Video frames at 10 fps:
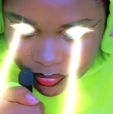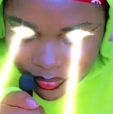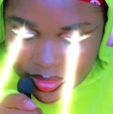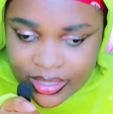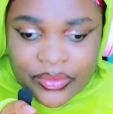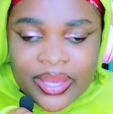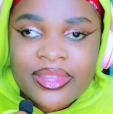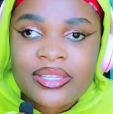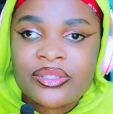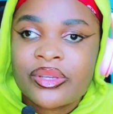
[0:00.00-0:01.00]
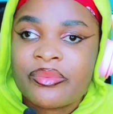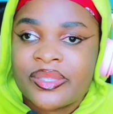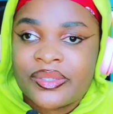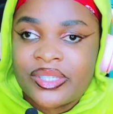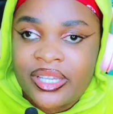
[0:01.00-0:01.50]
This is why they took him
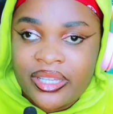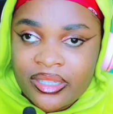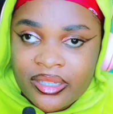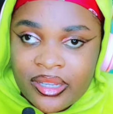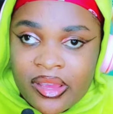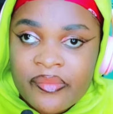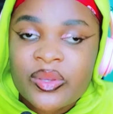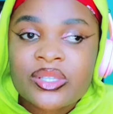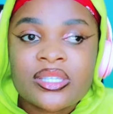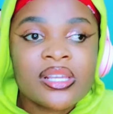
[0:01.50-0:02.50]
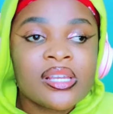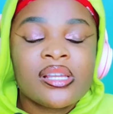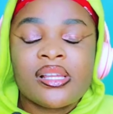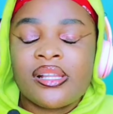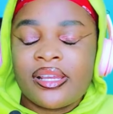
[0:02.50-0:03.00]
to jail, because
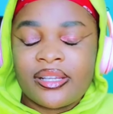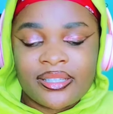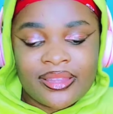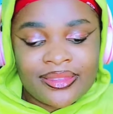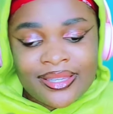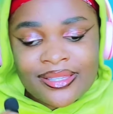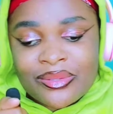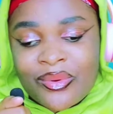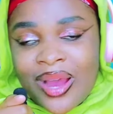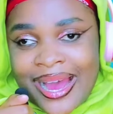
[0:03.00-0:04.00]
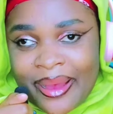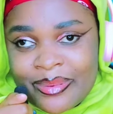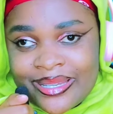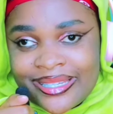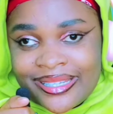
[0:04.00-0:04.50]
like things were
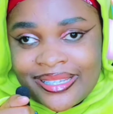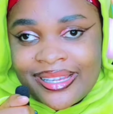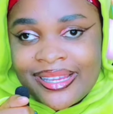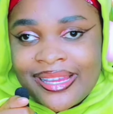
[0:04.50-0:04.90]
happening.